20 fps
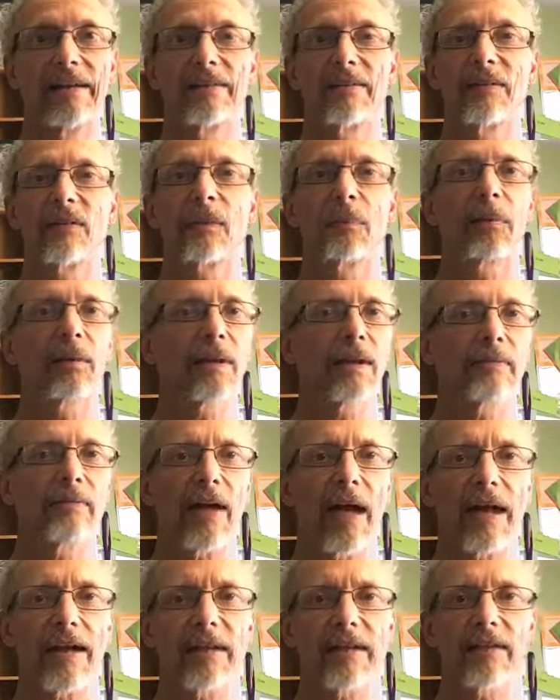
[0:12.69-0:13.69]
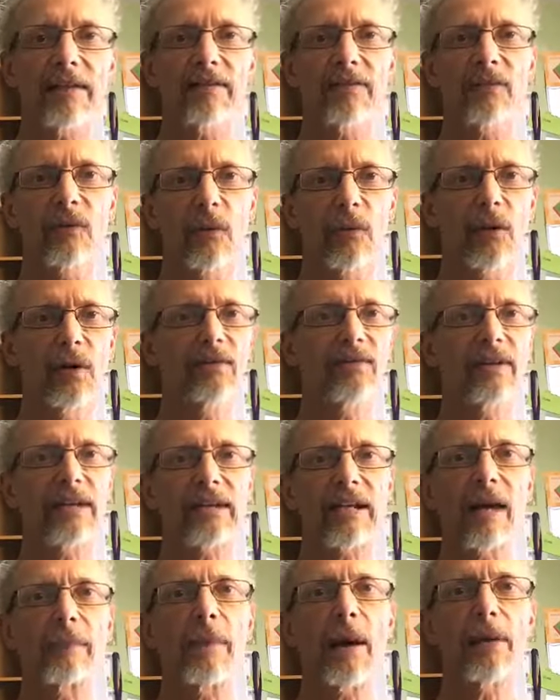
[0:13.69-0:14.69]
Do you believe any of the stories
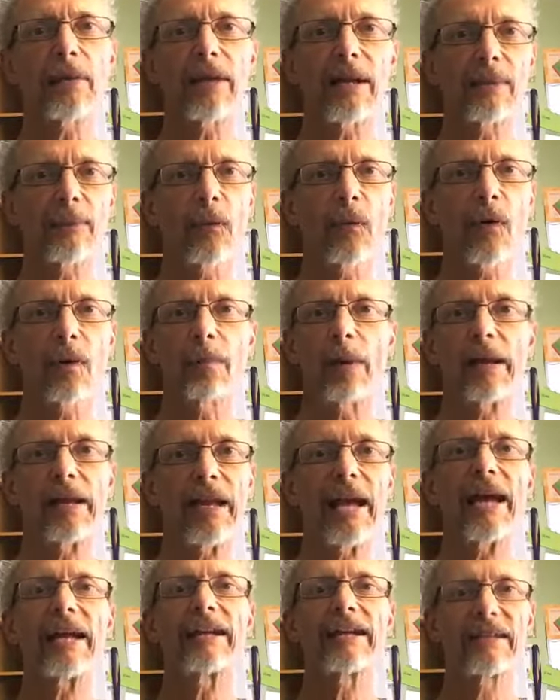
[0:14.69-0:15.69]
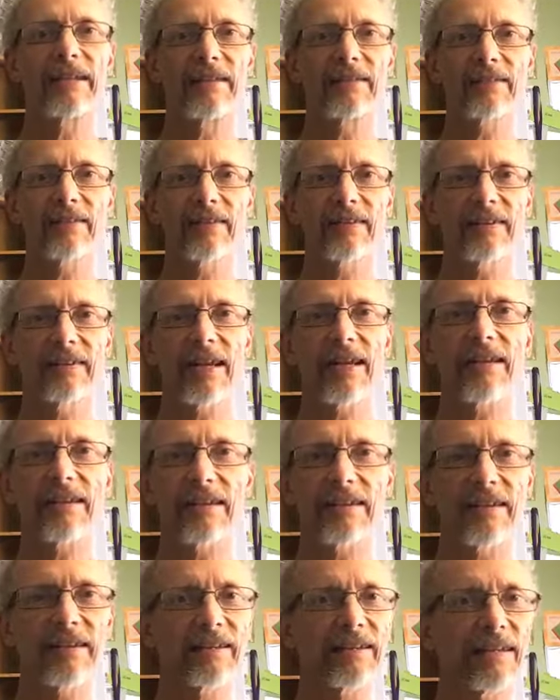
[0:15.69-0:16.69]
that come out anymore about any incident,
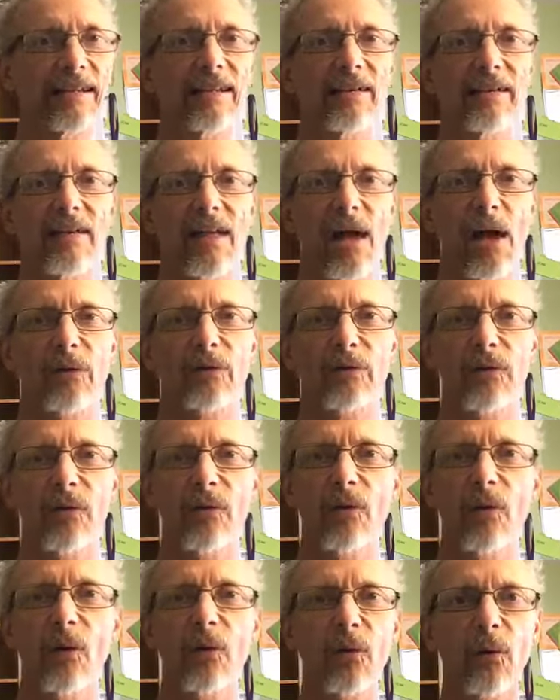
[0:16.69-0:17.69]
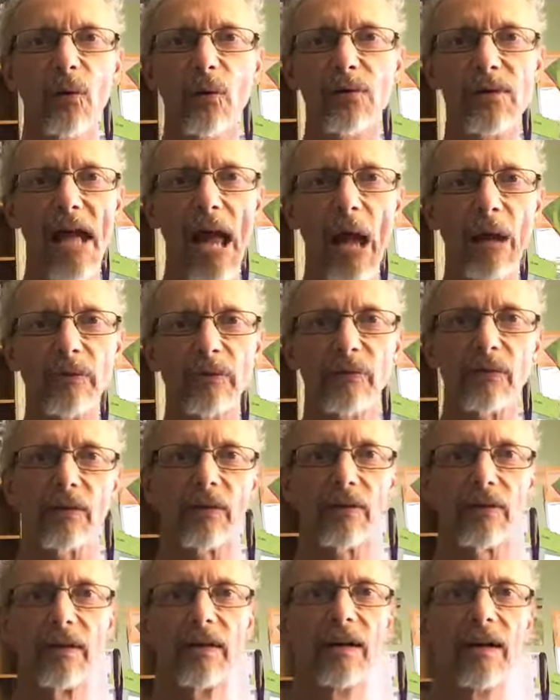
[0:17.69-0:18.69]
anything international, local, or
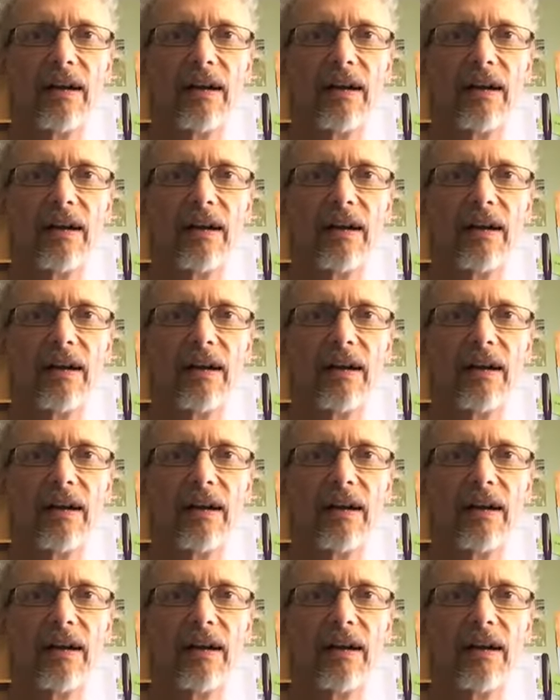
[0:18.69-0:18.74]
national?